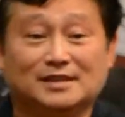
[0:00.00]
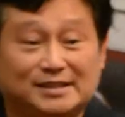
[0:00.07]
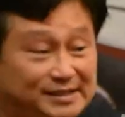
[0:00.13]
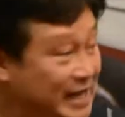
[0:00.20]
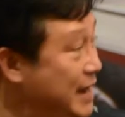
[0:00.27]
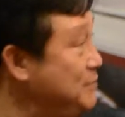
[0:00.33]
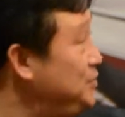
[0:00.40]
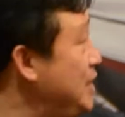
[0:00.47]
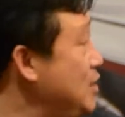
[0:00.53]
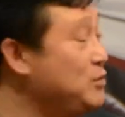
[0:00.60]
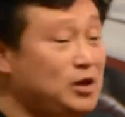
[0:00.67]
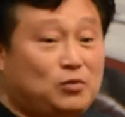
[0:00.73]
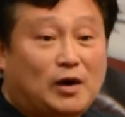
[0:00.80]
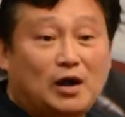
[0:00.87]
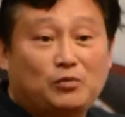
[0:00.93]
Same thing
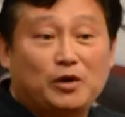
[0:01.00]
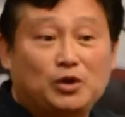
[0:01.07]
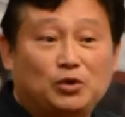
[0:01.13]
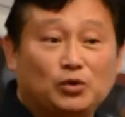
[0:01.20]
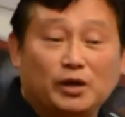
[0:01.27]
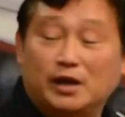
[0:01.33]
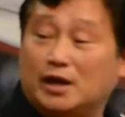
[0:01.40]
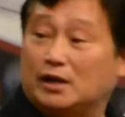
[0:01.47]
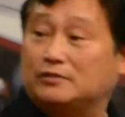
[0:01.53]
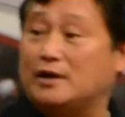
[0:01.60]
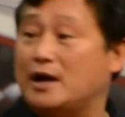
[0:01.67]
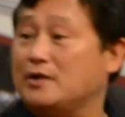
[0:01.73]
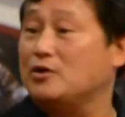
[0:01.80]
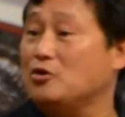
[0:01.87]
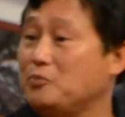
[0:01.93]
with what we do in a
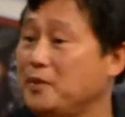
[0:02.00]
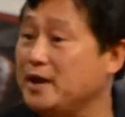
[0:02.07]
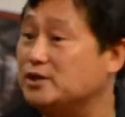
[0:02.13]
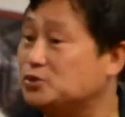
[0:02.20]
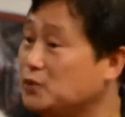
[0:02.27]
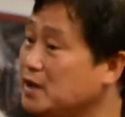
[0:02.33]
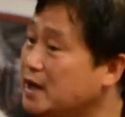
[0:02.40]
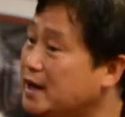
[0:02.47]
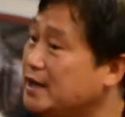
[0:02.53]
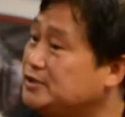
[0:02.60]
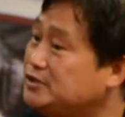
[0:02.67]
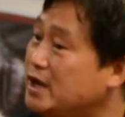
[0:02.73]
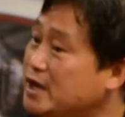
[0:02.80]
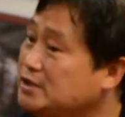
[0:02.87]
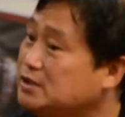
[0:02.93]
grand opening. So we're gonna
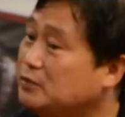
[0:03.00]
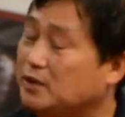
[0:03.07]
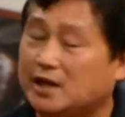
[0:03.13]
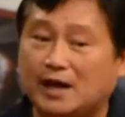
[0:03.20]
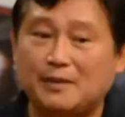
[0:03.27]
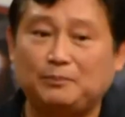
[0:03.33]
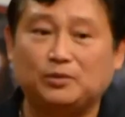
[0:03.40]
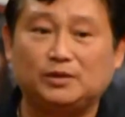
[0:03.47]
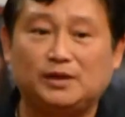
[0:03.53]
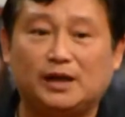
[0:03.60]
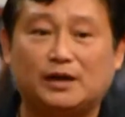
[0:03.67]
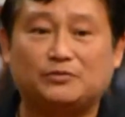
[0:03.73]
change it. We gotta put the